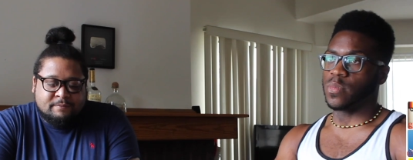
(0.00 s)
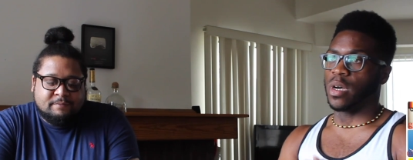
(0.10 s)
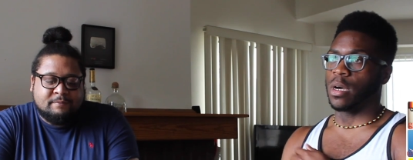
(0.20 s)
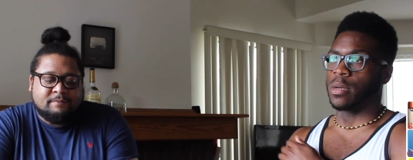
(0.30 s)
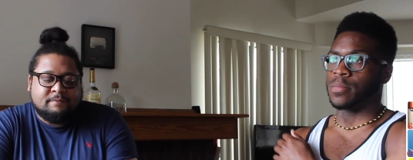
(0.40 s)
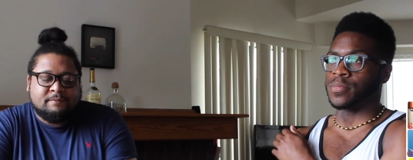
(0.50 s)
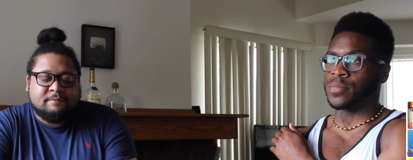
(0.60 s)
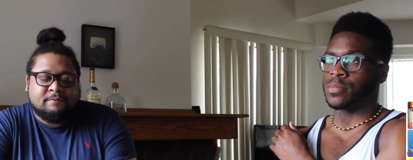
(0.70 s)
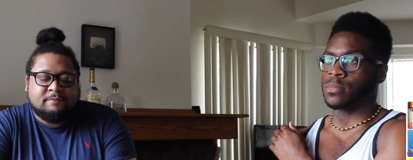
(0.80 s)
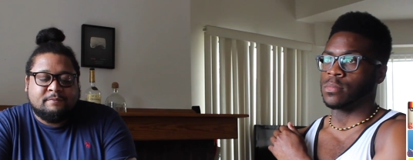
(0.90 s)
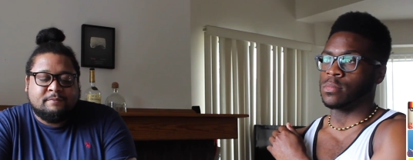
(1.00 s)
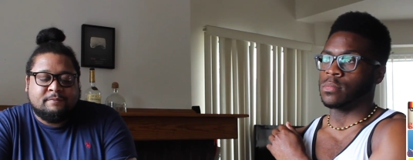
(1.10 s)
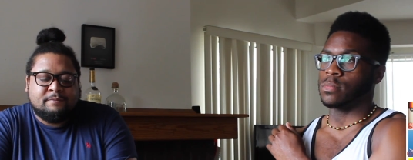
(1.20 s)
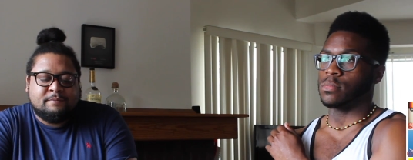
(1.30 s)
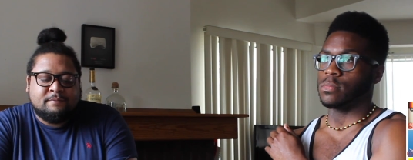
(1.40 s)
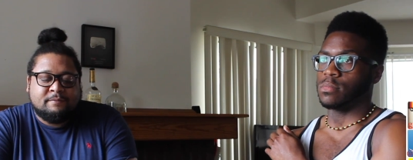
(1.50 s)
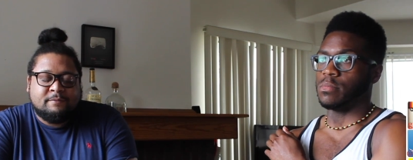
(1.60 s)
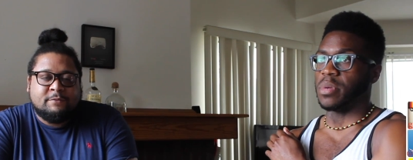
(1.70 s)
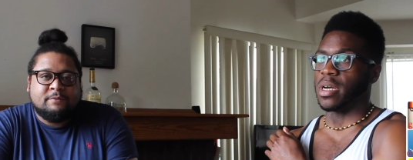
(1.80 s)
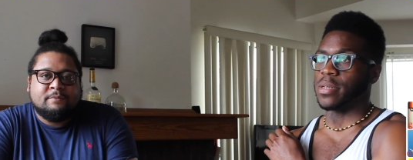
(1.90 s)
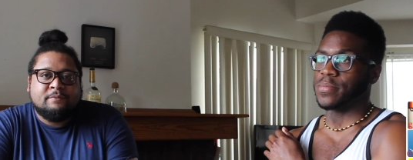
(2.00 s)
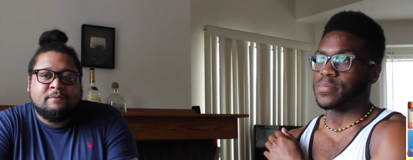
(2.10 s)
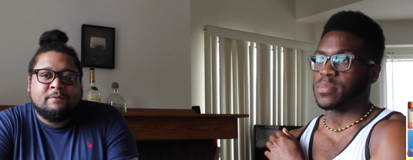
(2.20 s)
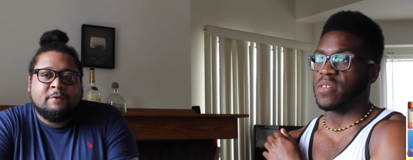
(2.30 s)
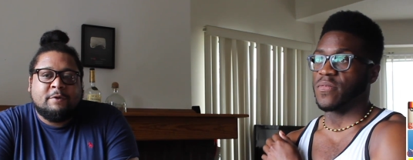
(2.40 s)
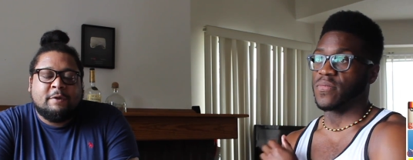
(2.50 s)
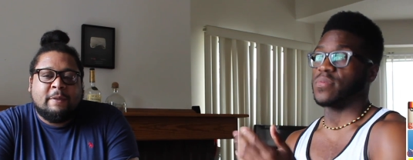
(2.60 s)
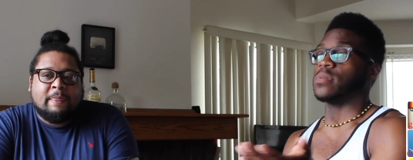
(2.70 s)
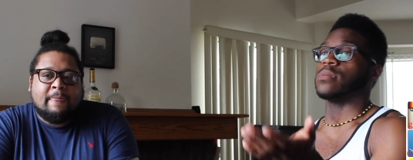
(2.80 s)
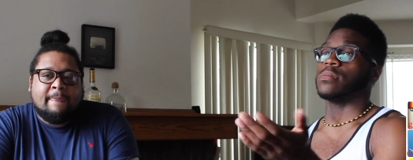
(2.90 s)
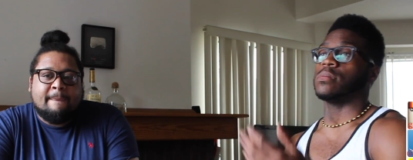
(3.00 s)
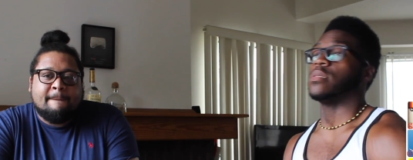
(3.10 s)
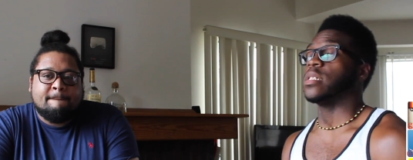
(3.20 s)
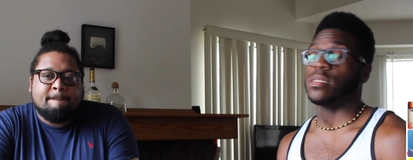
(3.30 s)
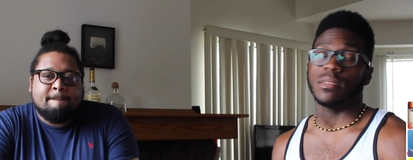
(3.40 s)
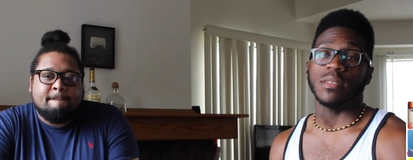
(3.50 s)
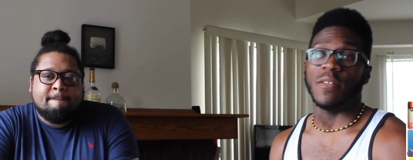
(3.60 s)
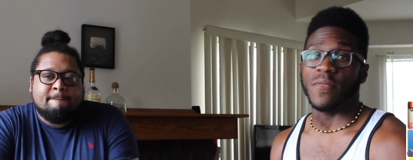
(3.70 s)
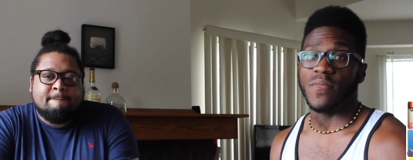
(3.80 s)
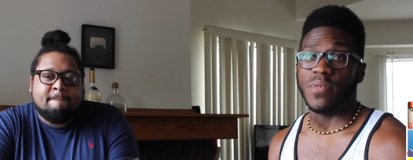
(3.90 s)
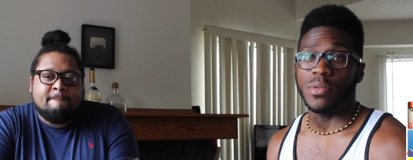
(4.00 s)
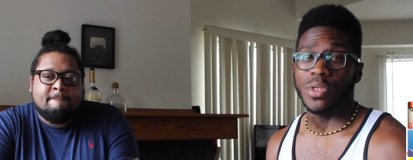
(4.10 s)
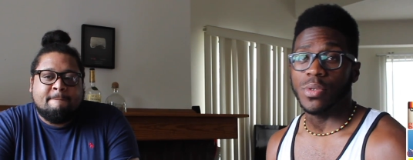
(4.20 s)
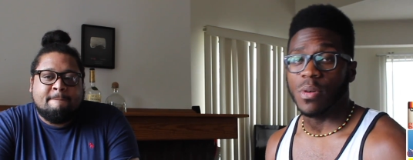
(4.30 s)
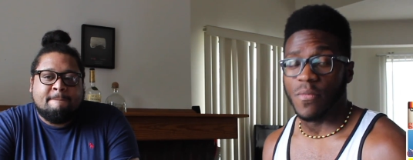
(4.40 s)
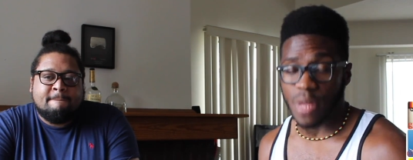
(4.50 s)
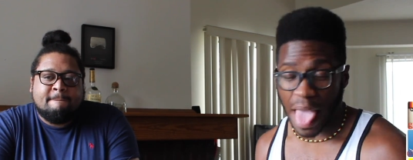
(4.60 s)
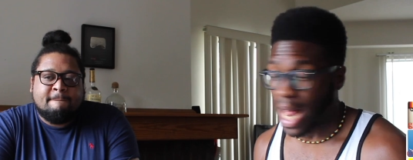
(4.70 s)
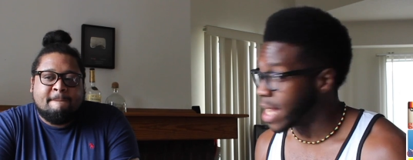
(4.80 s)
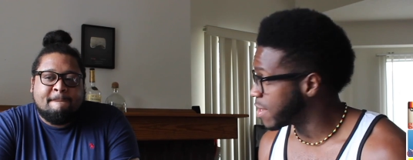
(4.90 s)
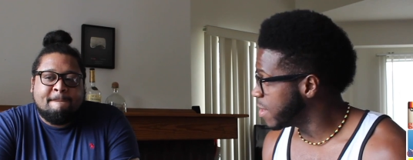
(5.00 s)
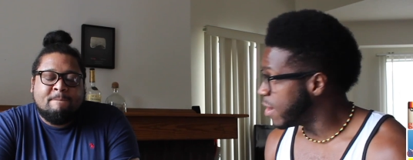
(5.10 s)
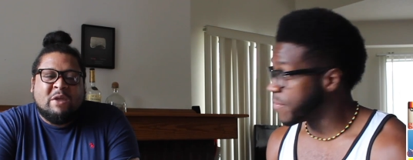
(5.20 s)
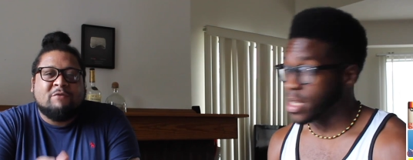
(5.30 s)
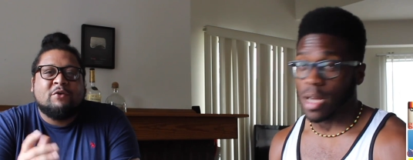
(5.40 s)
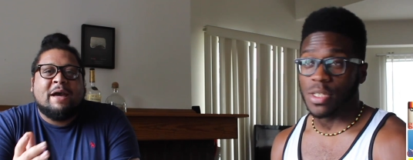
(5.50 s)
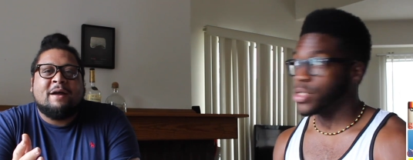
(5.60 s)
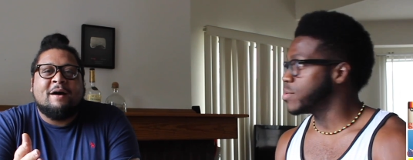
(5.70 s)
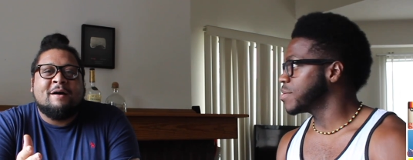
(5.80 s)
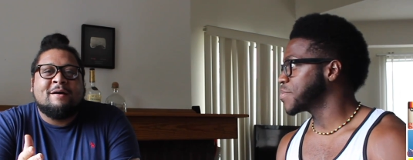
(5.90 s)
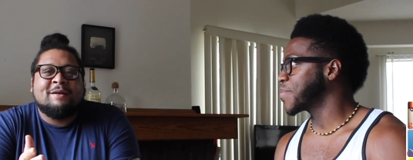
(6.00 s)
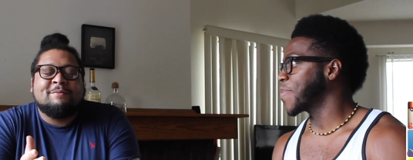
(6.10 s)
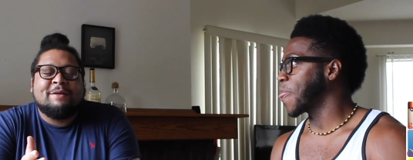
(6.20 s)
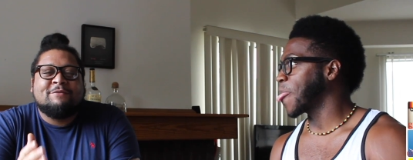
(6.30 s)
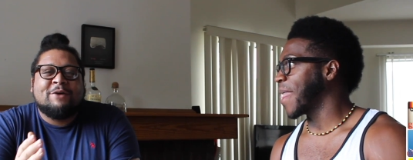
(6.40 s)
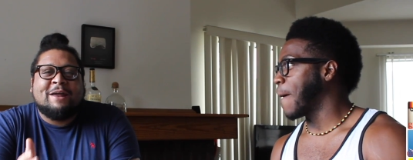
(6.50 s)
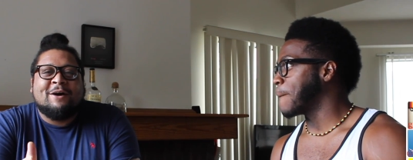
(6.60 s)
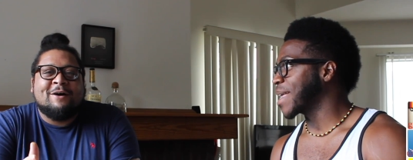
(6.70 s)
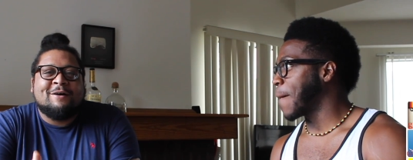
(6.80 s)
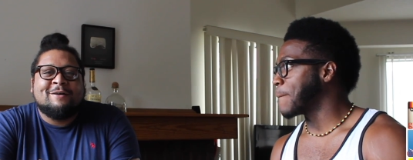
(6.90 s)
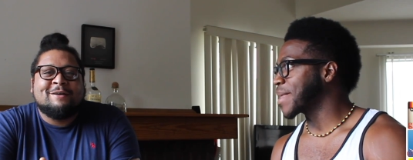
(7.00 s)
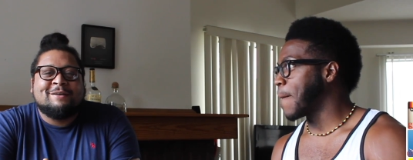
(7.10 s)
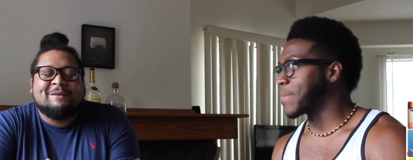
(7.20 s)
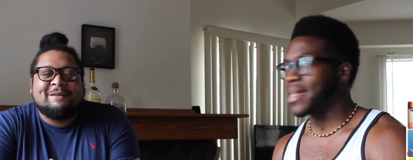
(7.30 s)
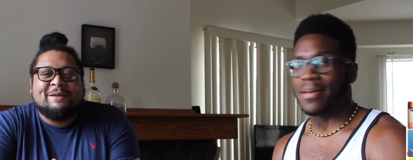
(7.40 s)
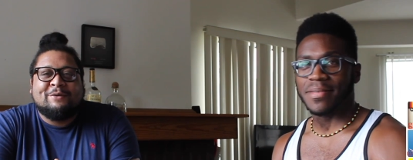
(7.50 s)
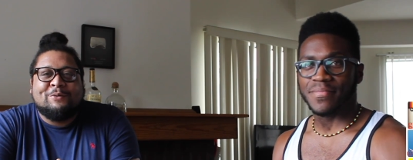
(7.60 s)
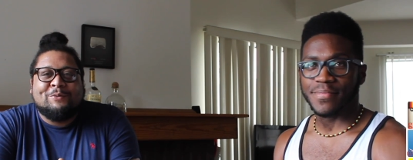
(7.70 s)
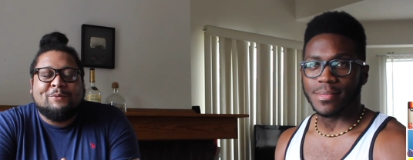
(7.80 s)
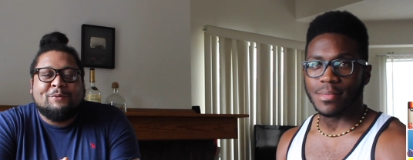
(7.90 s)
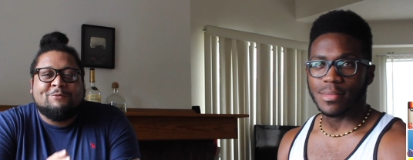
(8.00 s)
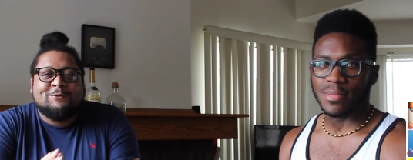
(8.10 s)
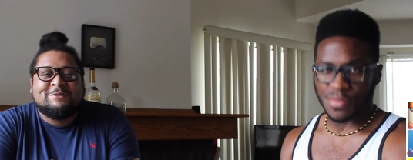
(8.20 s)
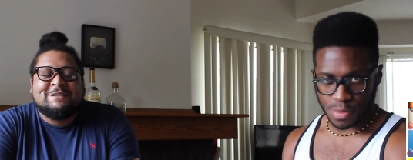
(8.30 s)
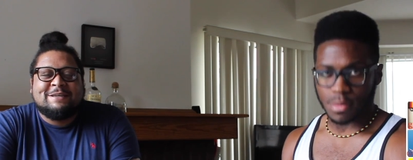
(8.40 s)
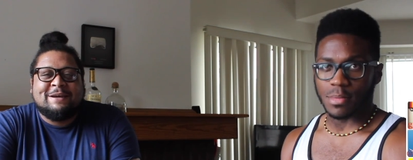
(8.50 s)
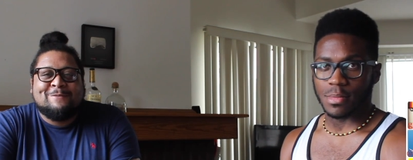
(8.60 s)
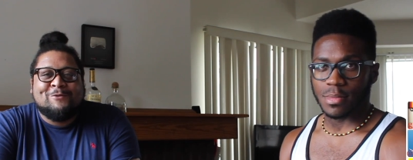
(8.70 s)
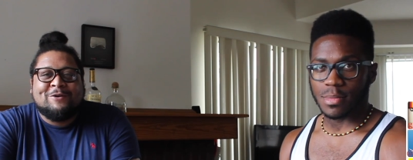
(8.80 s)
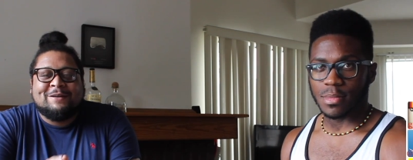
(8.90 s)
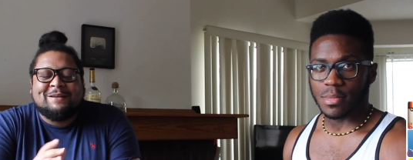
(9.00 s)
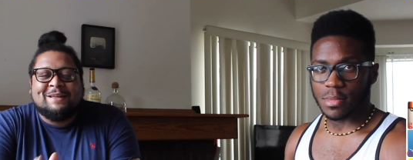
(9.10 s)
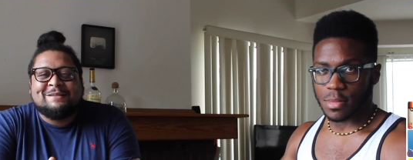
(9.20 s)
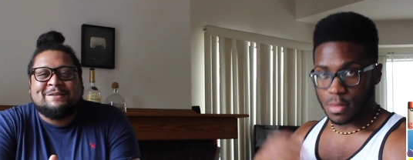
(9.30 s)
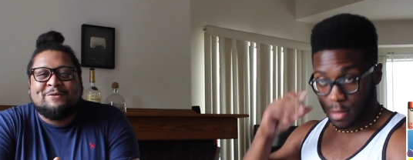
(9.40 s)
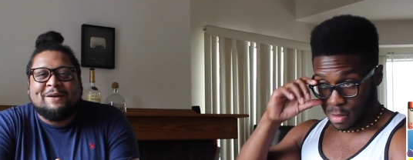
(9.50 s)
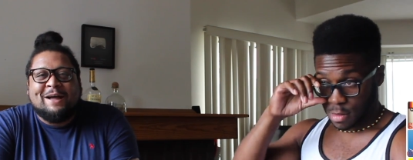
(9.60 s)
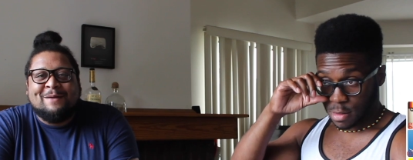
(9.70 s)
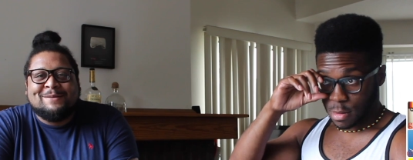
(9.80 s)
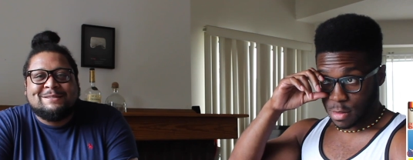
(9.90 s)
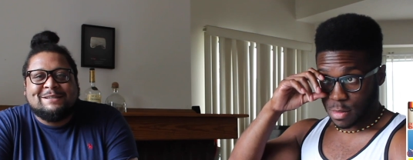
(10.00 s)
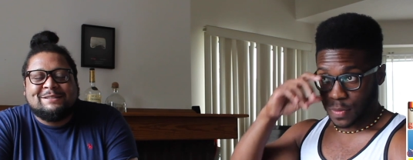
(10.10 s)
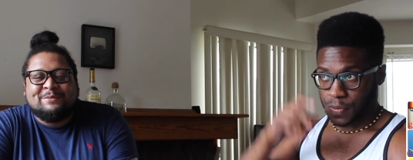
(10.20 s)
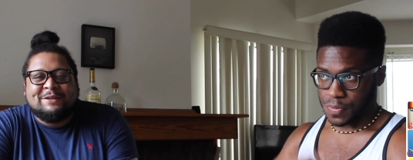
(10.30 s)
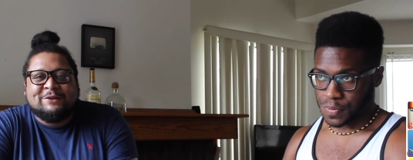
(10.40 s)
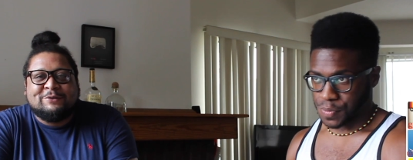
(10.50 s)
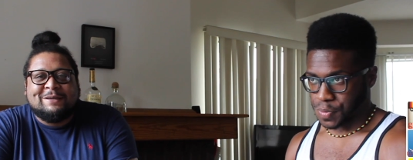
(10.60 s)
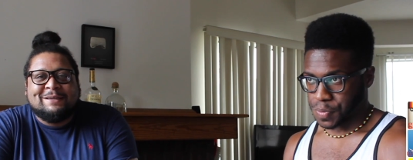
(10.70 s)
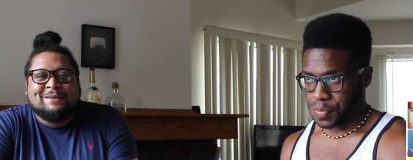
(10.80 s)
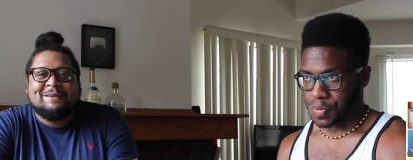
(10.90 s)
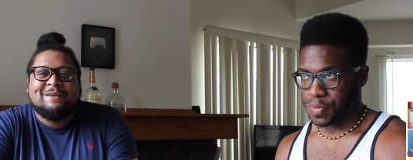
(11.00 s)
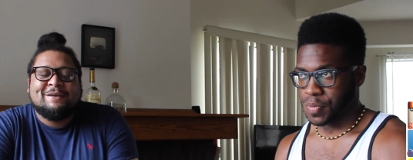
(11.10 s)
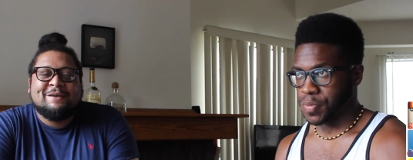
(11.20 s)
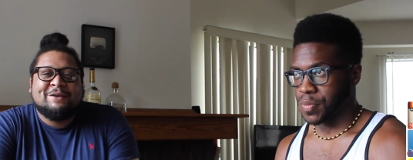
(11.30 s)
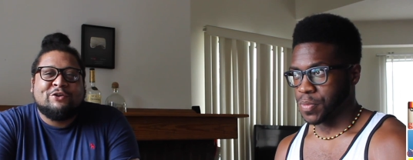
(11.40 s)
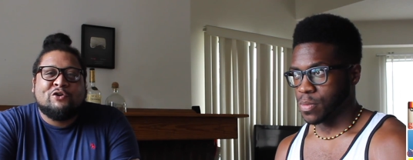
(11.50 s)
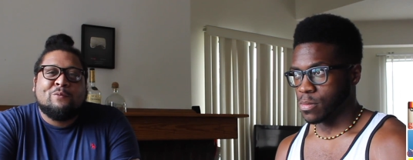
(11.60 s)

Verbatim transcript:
Speaker 1: Um, but if this, if you do, if yeah, if, if y'all got
Speaker 2: do, an odd, if you got an odd routine in the morning, let us know in the comment section below. Like do